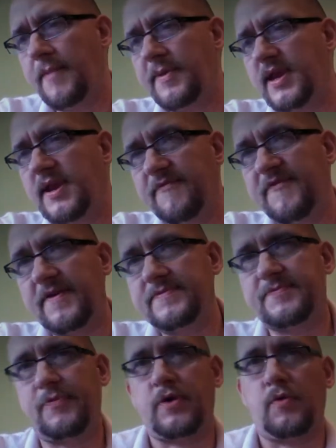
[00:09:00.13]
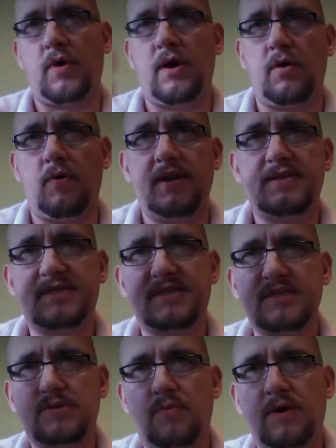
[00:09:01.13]
I mean, it vapes pretty well.
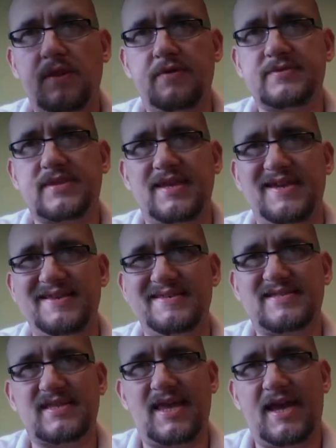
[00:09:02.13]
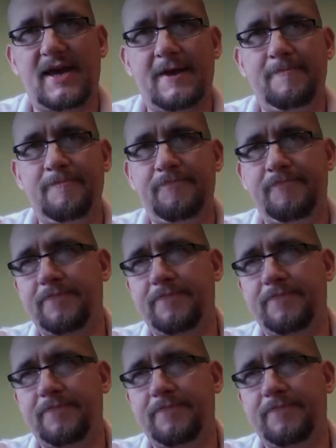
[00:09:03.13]
It's just one of those things that